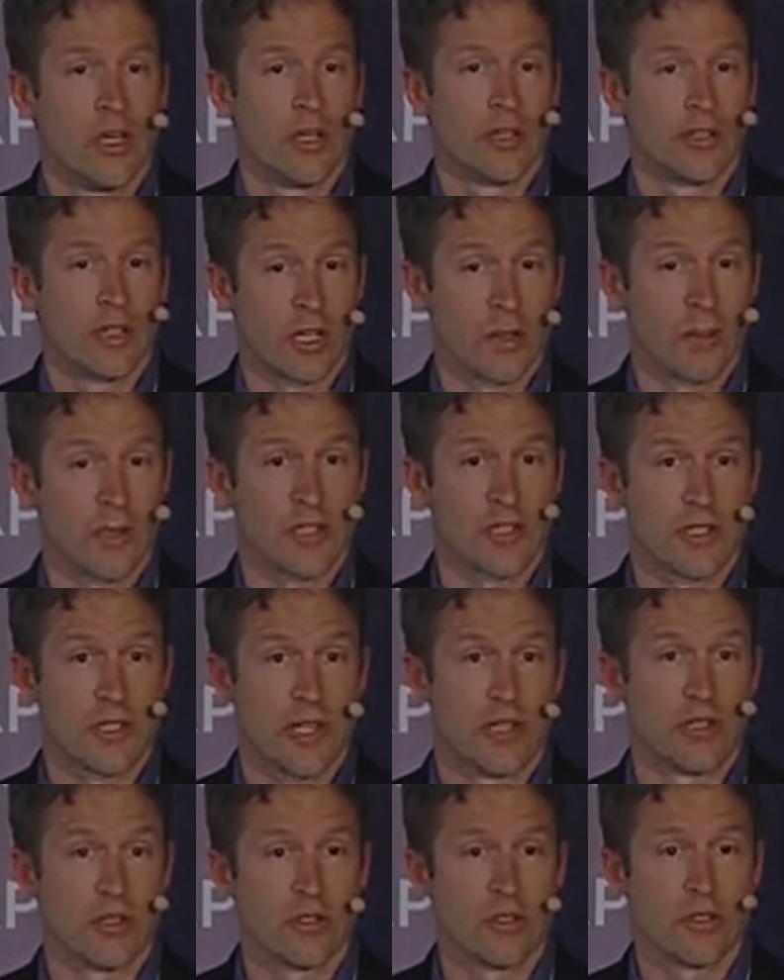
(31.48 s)
Talking about
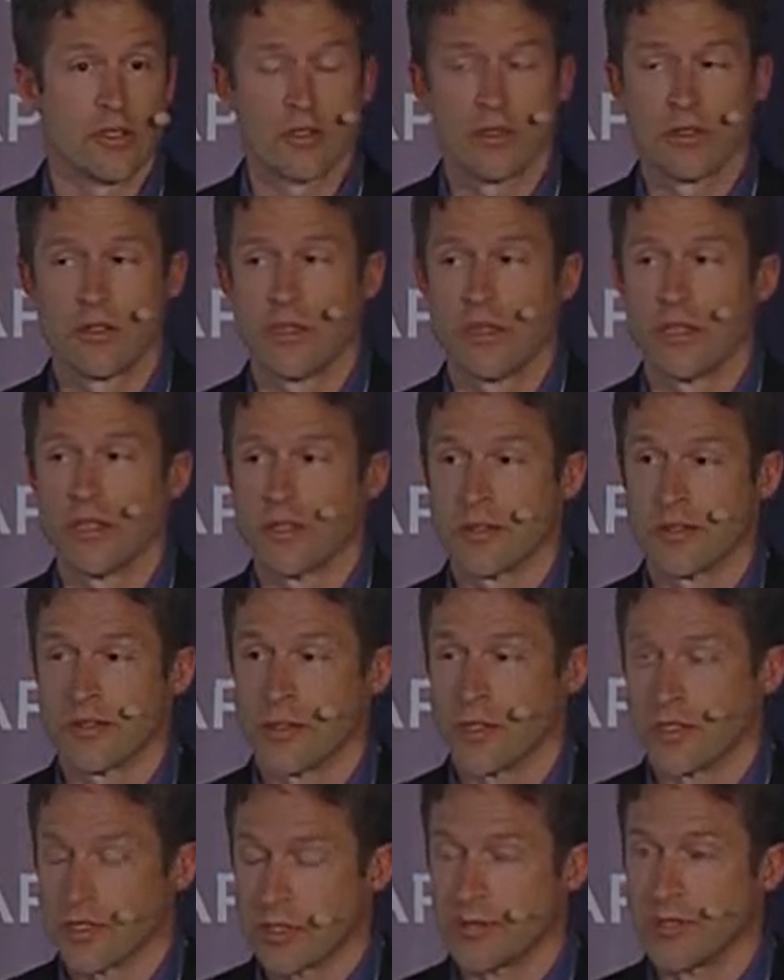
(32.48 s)
standards,
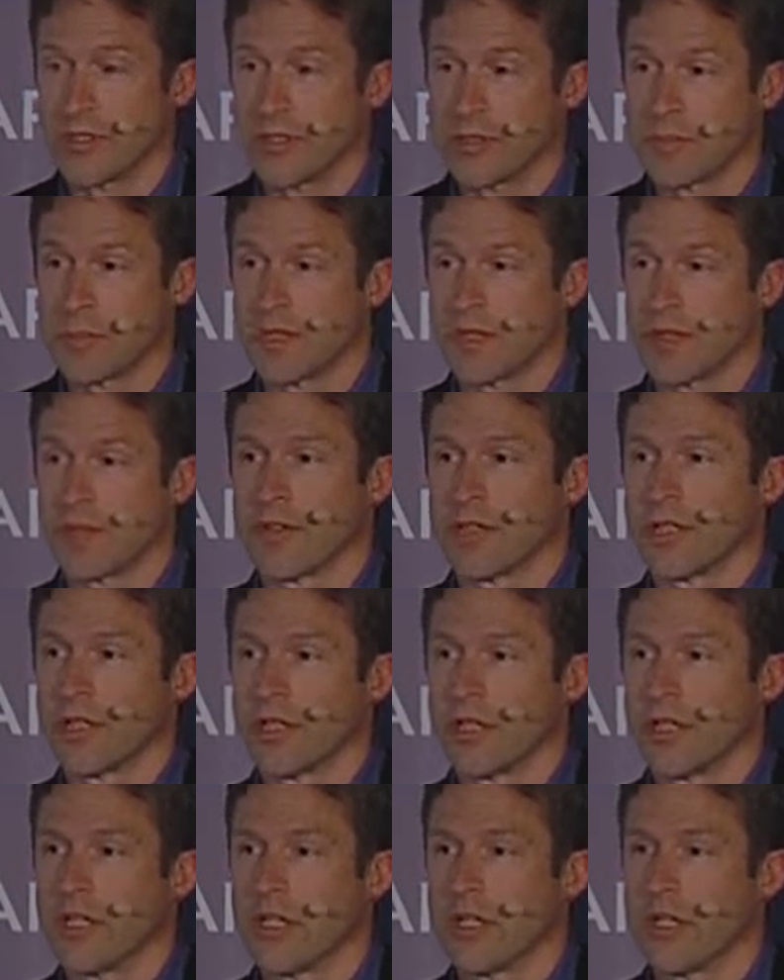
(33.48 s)

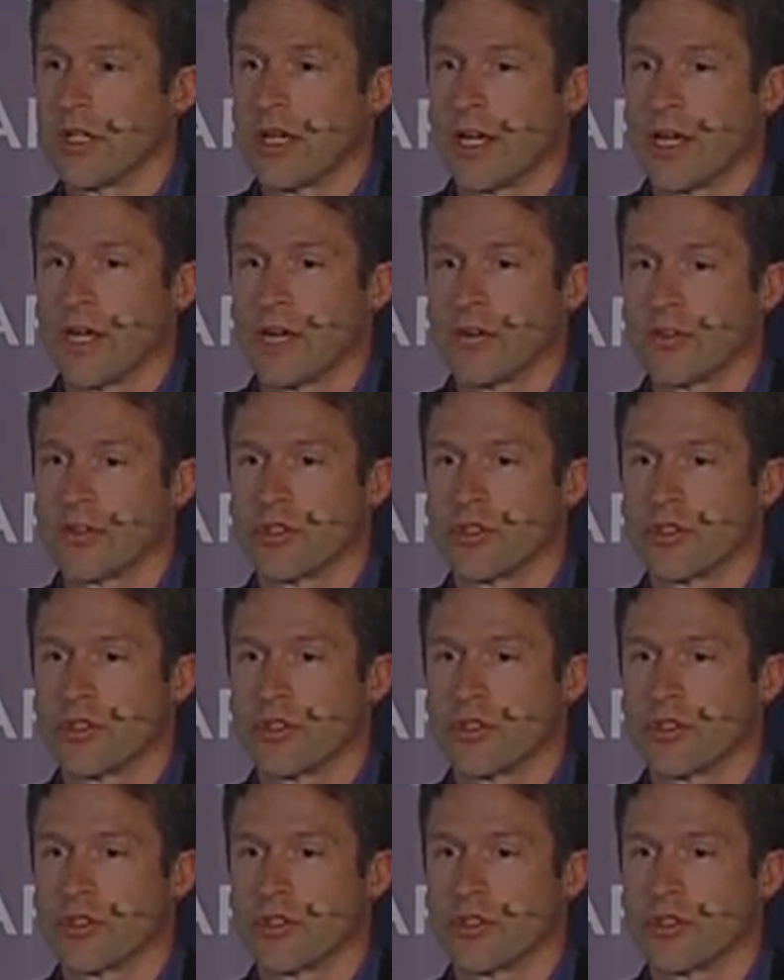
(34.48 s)
specifically on how